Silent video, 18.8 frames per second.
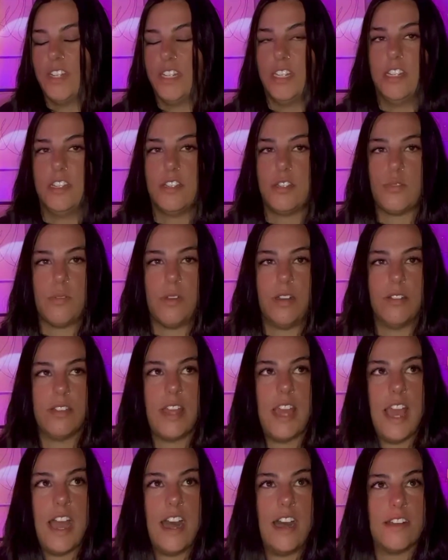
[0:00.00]
given that the
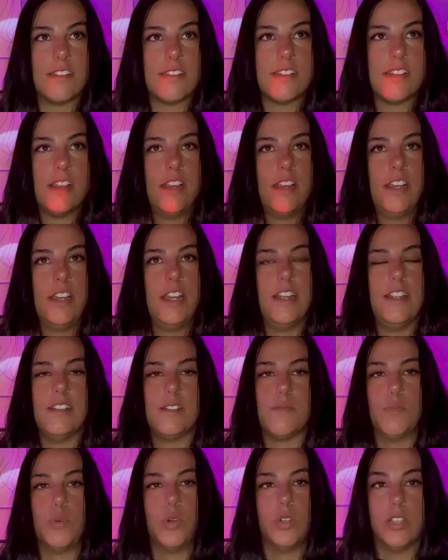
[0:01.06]
12th house
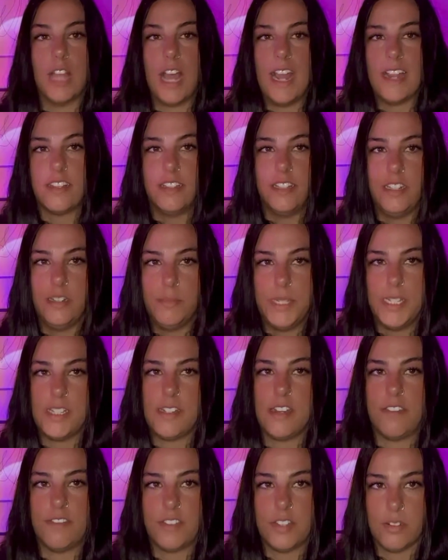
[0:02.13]
is more likely to
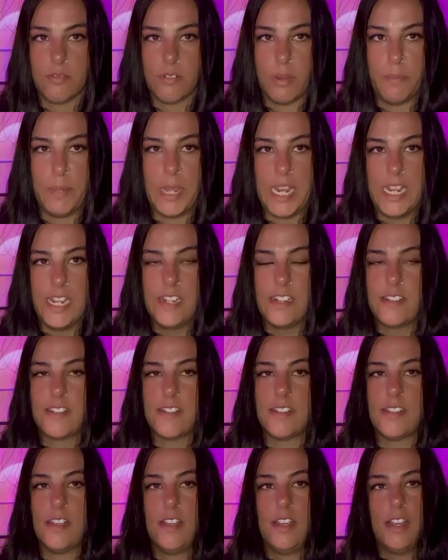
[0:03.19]
be stuff that
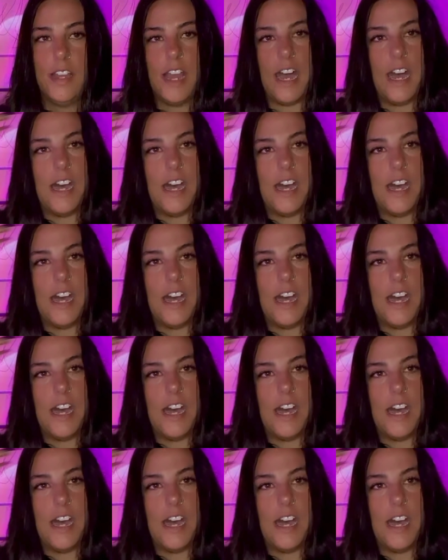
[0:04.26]
repeats